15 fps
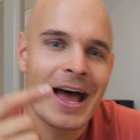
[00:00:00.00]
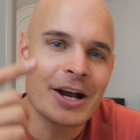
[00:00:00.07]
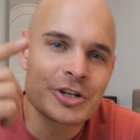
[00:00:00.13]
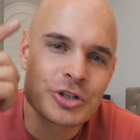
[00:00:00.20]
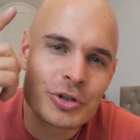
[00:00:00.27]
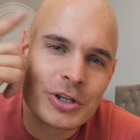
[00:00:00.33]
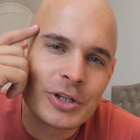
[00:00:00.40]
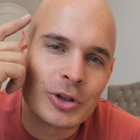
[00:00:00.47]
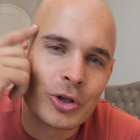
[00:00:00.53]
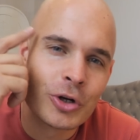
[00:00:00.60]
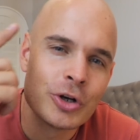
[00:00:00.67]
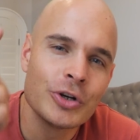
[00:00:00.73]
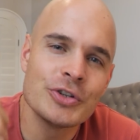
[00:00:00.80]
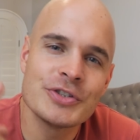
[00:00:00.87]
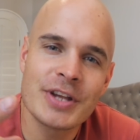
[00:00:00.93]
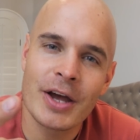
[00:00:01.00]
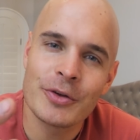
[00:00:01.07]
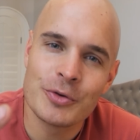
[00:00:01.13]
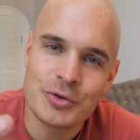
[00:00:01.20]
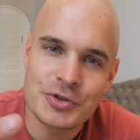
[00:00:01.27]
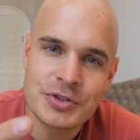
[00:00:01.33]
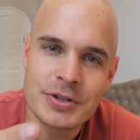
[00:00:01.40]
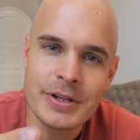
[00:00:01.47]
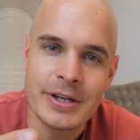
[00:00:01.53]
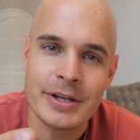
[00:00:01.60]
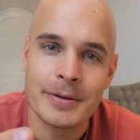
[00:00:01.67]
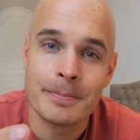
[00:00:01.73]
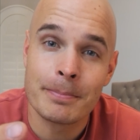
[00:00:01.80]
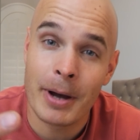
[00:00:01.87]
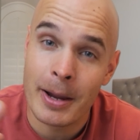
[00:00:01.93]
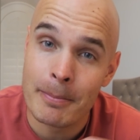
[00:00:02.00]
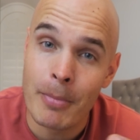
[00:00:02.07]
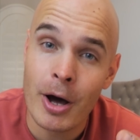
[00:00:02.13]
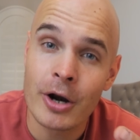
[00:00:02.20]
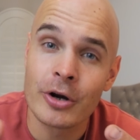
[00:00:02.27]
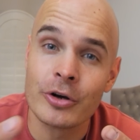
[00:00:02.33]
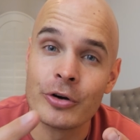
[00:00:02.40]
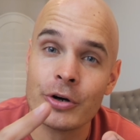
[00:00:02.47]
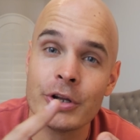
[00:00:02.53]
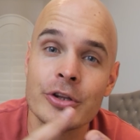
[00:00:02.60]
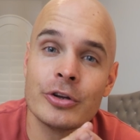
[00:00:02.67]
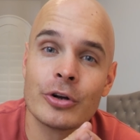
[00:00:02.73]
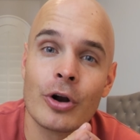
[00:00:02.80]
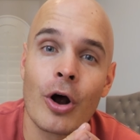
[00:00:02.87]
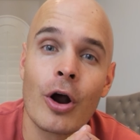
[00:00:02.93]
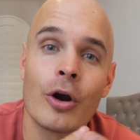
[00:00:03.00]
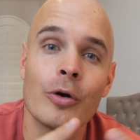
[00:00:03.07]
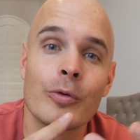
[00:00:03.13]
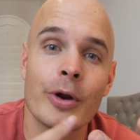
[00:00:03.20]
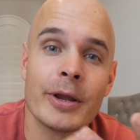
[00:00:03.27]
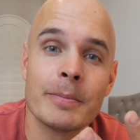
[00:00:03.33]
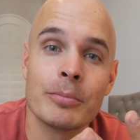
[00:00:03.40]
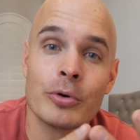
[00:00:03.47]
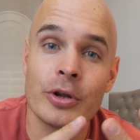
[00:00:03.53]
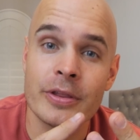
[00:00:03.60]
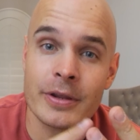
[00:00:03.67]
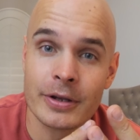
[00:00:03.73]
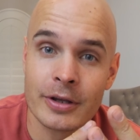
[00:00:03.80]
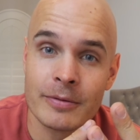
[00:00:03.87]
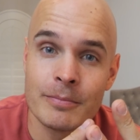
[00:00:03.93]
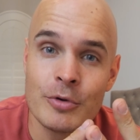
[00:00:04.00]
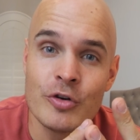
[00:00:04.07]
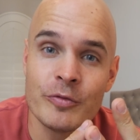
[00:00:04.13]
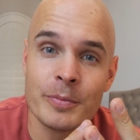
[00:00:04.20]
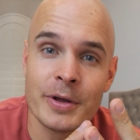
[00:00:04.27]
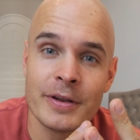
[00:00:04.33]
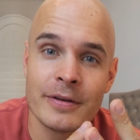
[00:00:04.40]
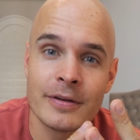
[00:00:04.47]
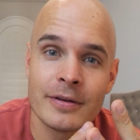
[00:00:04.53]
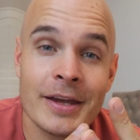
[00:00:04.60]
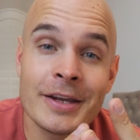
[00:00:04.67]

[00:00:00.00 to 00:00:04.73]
actually learns how you sleep by monitoring your heart rate, breathing, and movement.